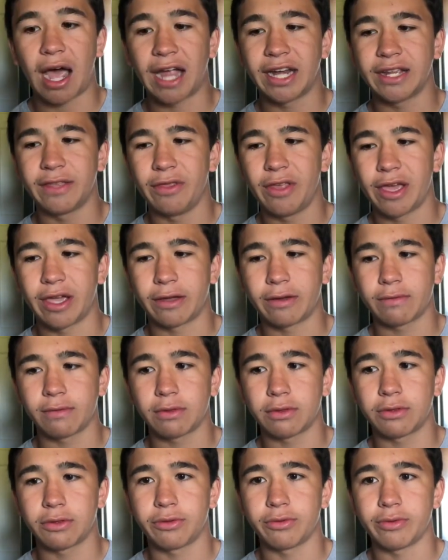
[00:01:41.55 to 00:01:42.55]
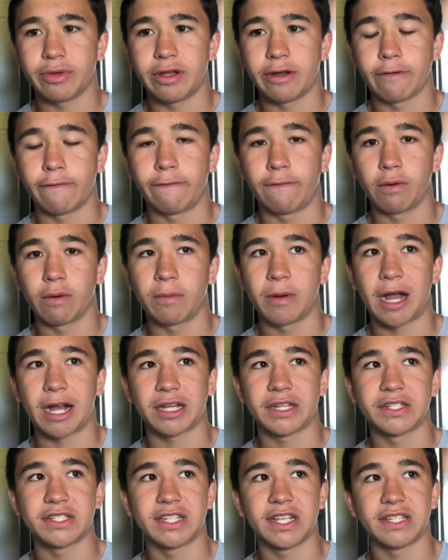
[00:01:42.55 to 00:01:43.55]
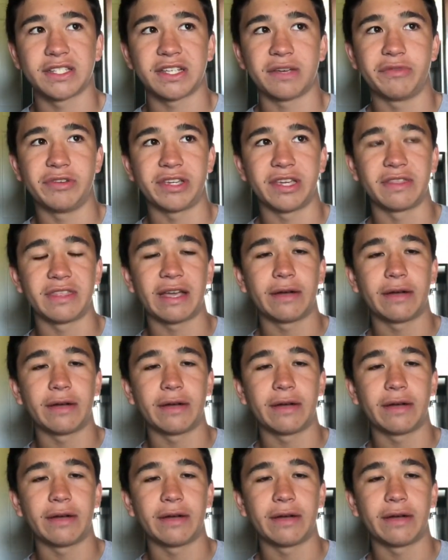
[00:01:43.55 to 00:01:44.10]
I did like 3 or 4 practice tests that weekend.